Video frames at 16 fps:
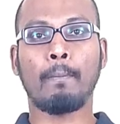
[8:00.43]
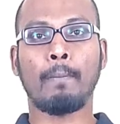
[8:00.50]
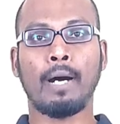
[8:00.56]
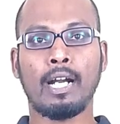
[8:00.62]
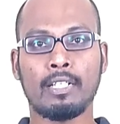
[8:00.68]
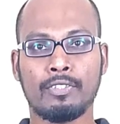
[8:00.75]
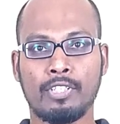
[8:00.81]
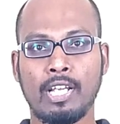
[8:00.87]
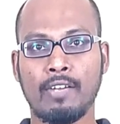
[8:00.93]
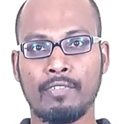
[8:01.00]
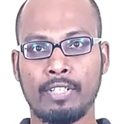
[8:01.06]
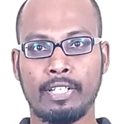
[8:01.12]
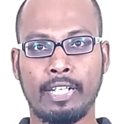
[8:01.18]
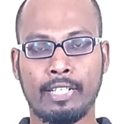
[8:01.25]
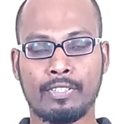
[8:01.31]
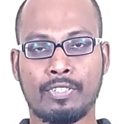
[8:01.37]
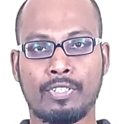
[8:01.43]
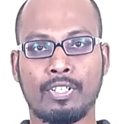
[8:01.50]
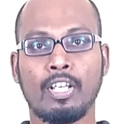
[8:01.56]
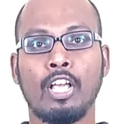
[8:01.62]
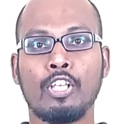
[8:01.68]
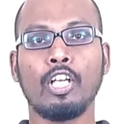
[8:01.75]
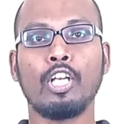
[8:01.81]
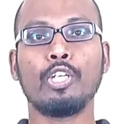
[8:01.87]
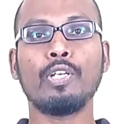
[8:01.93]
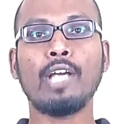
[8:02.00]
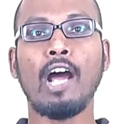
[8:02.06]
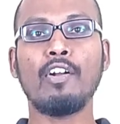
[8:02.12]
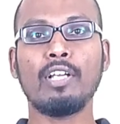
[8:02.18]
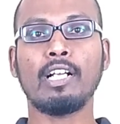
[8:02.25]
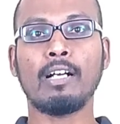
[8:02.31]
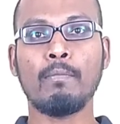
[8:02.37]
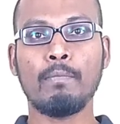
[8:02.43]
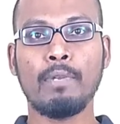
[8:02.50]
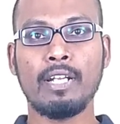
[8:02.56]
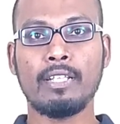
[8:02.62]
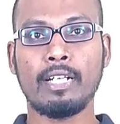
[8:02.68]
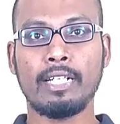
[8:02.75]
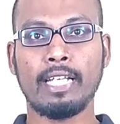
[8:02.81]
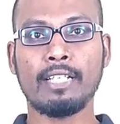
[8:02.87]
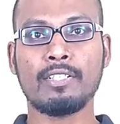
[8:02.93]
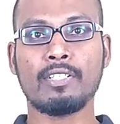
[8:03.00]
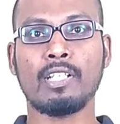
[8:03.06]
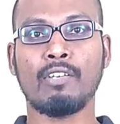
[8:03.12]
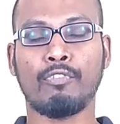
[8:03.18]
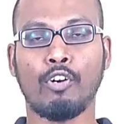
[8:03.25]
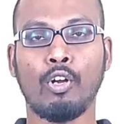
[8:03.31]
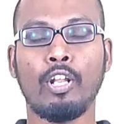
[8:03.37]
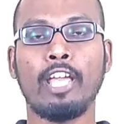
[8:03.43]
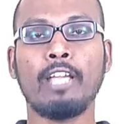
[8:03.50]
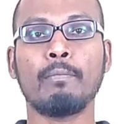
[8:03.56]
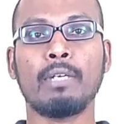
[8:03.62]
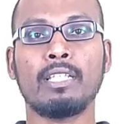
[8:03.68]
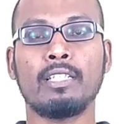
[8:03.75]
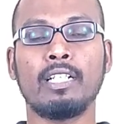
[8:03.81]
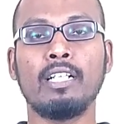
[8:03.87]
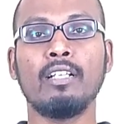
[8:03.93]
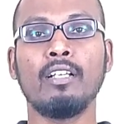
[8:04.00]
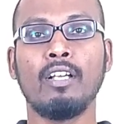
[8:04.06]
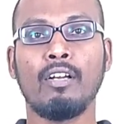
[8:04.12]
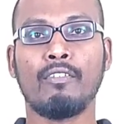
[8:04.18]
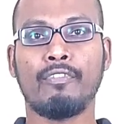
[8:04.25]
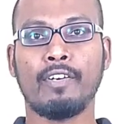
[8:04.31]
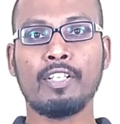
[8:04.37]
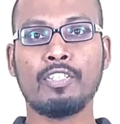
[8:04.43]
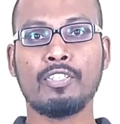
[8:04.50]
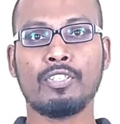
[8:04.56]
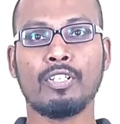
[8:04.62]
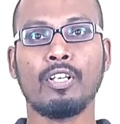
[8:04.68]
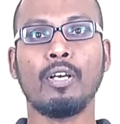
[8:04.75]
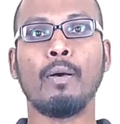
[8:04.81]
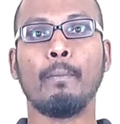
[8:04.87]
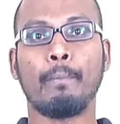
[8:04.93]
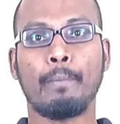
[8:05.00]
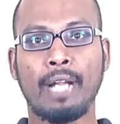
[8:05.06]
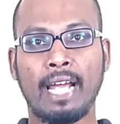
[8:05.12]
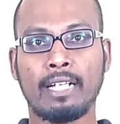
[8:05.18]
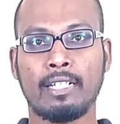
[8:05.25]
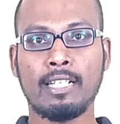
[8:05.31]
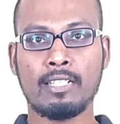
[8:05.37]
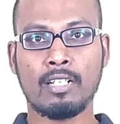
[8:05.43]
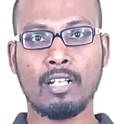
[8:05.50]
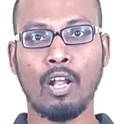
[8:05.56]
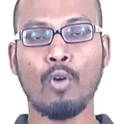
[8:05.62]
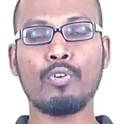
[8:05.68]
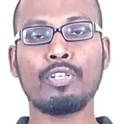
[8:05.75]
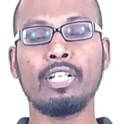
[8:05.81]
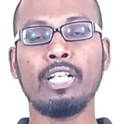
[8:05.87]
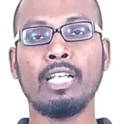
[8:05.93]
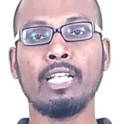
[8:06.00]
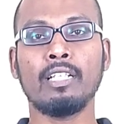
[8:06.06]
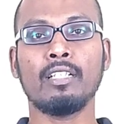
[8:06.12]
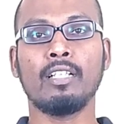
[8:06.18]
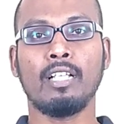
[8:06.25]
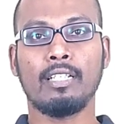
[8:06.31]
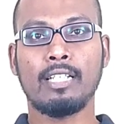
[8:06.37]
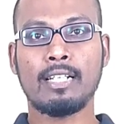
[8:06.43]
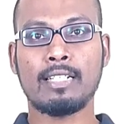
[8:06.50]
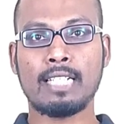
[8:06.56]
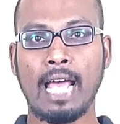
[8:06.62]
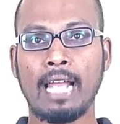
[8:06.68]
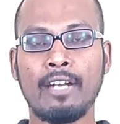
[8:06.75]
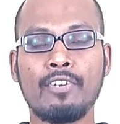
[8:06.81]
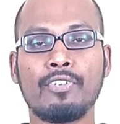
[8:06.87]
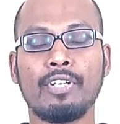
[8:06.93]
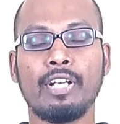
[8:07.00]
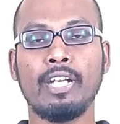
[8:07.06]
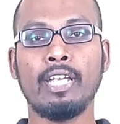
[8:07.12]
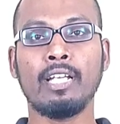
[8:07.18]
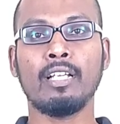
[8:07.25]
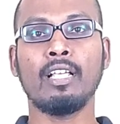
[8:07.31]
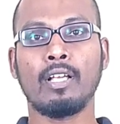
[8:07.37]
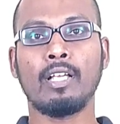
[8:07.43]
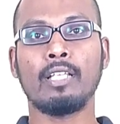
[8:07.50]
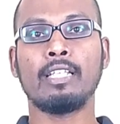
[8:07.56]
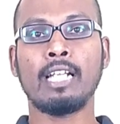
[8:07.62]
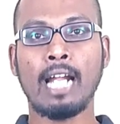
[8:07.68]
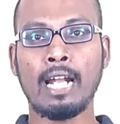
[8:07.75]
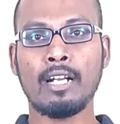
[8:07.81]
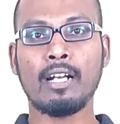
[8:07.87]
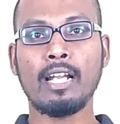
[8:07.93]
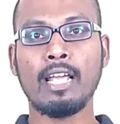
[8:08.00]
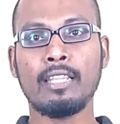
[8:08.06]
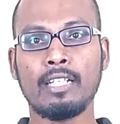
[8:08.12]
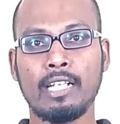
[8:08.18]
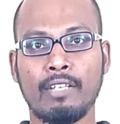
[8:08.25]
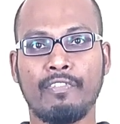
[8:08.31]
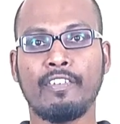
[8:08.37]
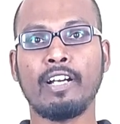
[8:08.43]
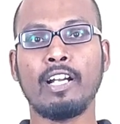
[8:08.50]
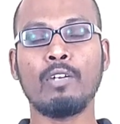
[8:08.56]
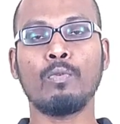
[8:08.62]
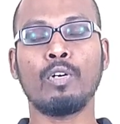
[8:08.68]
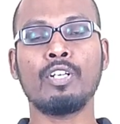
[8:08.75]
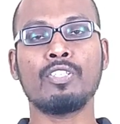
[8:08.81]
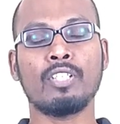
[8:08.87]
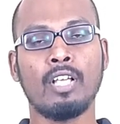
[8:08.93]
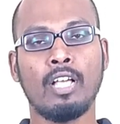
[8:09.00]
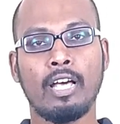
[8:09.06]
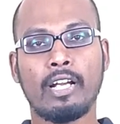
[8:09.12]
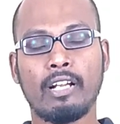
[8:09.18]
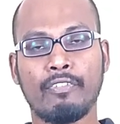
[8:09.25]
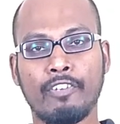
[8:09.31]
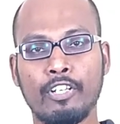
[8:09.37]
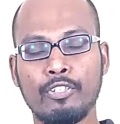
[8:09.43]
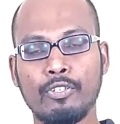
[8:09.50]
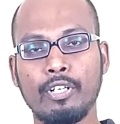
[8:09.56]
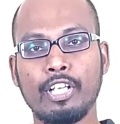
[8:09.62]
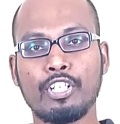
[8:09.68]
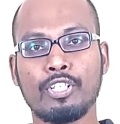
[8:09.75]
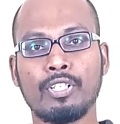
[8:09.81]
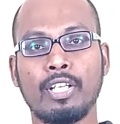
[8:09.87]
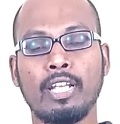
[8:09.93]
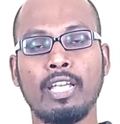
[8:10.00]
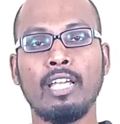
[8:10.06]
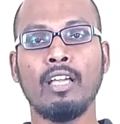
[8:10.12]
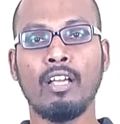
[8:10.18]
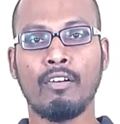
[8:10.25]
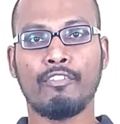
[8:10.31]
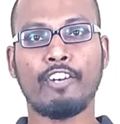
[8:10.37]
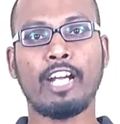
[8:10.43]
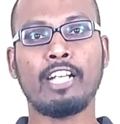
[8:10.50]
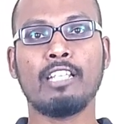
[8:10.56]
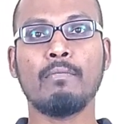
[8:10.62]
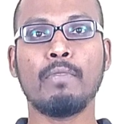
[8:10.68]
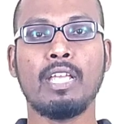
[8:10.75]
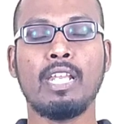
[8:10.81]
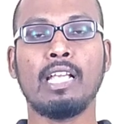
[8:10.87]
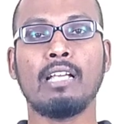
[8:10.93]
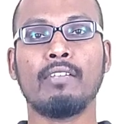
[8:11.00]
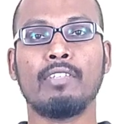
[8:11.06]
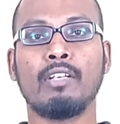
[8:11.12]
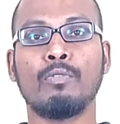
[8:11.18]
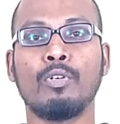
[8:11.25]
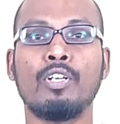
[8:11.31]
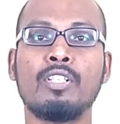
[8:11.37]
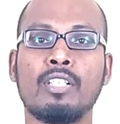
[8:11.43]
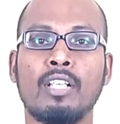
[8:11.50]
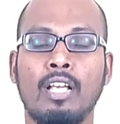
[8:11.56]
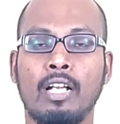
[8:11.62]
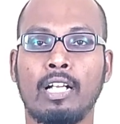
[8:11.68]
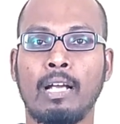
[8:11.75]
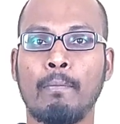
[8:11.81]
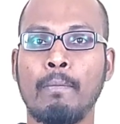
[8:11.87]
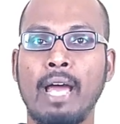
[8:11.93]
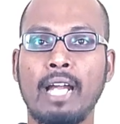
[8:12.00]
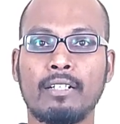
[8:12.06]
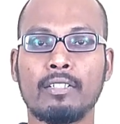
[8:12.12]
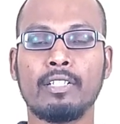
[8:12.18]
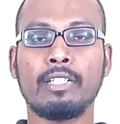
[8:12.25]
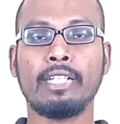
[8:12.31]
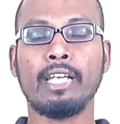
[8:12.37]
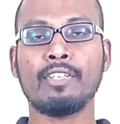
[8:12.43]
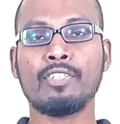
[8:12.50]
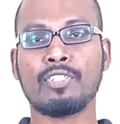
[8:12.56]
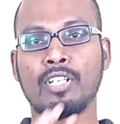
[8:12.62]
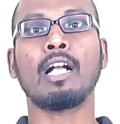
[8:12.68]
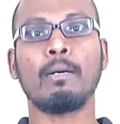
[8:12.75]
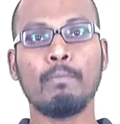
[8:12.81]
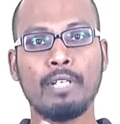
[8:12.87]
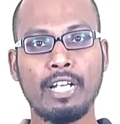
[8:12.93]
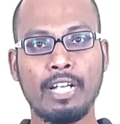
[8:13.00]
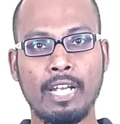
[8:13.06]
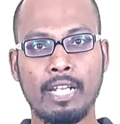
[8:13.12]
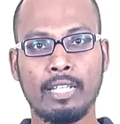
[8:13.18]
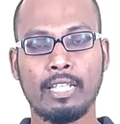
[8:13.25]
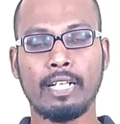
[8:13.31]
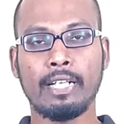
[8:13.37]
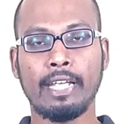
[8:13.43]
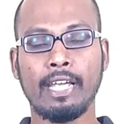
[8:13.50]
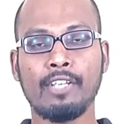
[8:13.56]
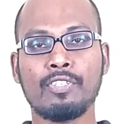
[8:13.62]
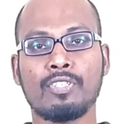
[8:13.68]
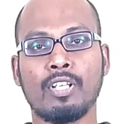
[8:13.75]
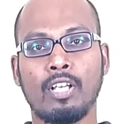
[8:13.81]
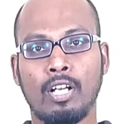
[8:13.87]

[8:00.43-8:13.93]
part 3 of the text. You have to complete the text in the following method. First, practice loud reading, then silent reading, then underline the difficult words, refer to dictionary, find the meaning of the words, come back to the text, completing the text,